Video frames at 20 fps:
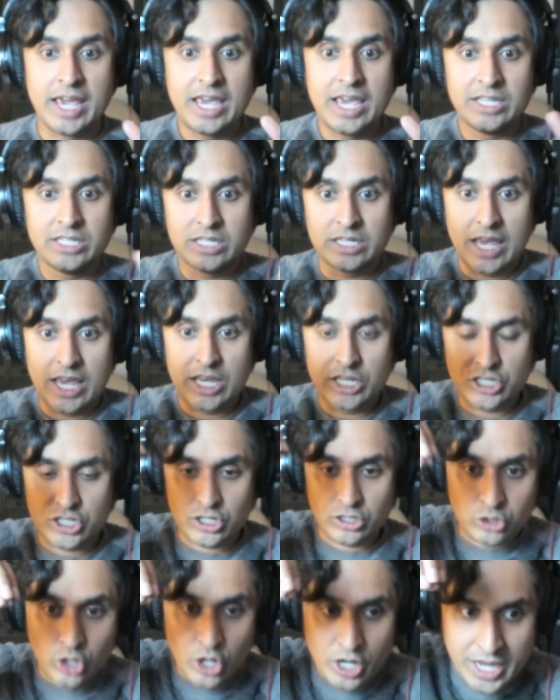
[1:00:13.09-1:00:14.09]
is
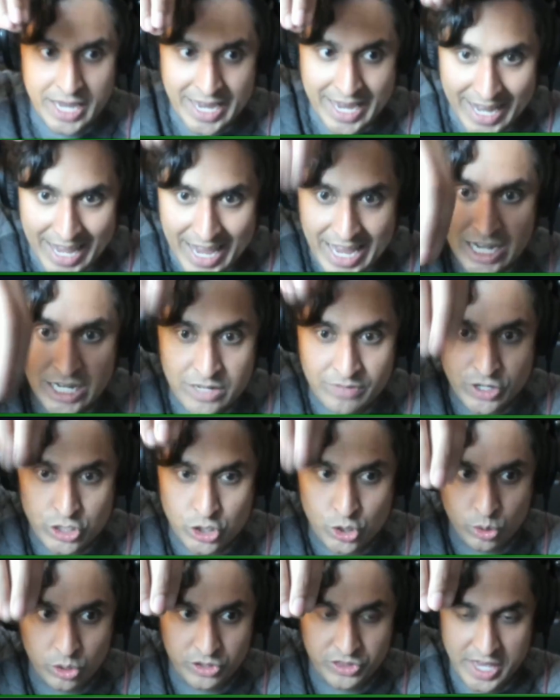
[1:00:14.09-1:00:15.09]
is looking at
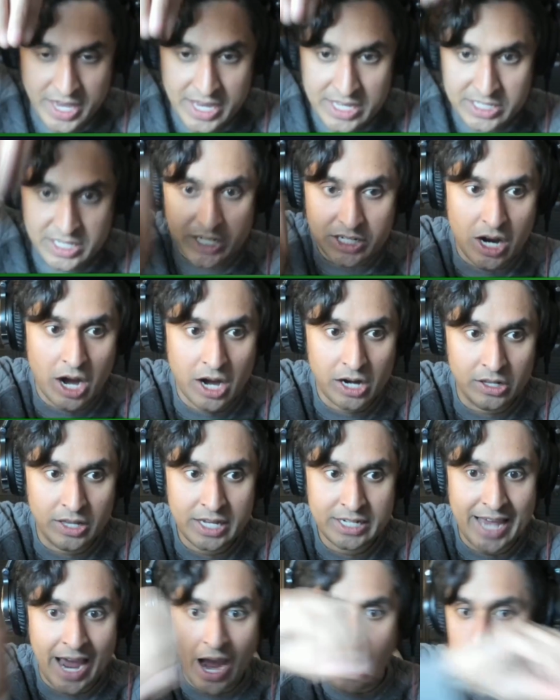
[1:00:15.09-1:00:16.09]
individual things and
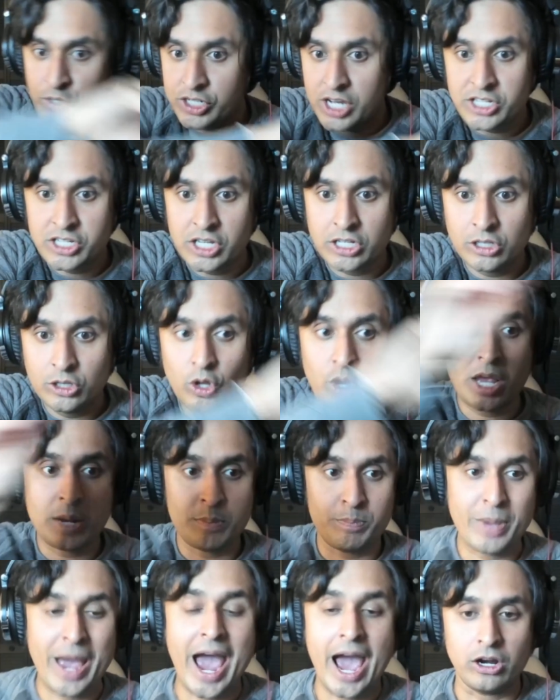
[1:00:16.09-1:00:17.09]
tunneling down doesn't look
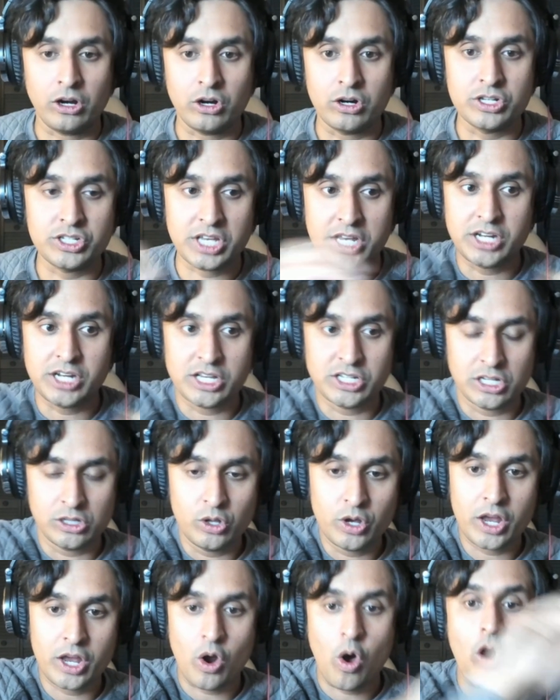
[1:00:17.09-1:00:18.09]
at patterns and
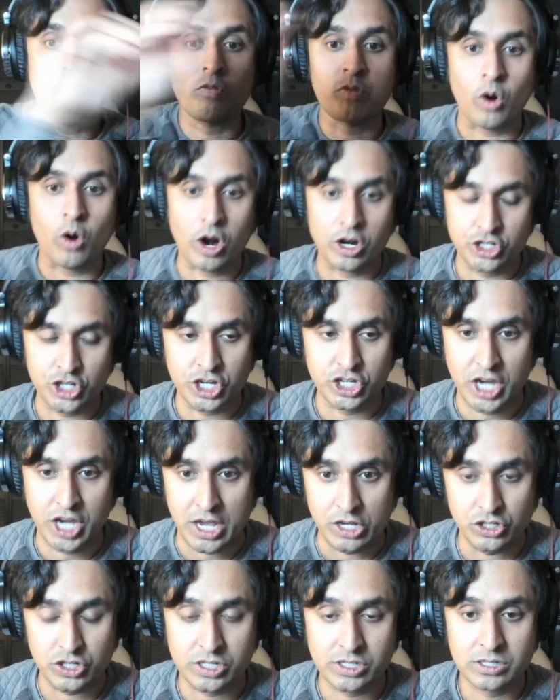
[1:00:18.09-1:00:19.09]
doesn't look at overarching
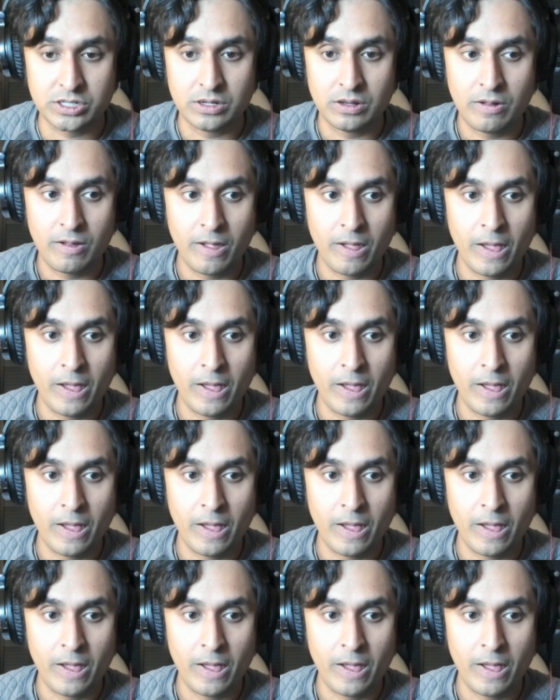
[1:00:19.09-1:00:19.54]
changes